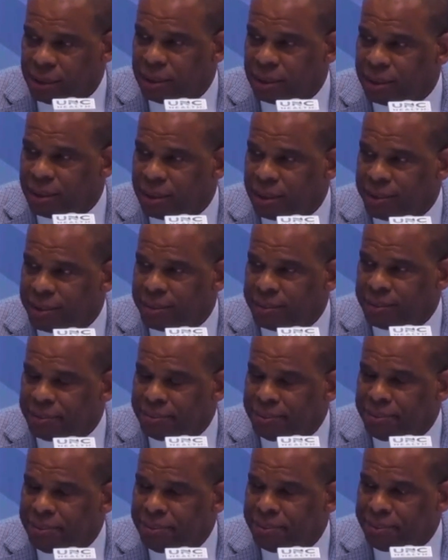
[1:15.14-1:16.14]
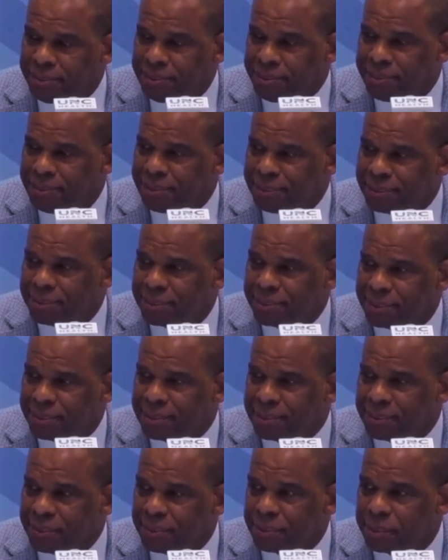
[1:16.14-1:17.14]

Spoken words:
[no speech]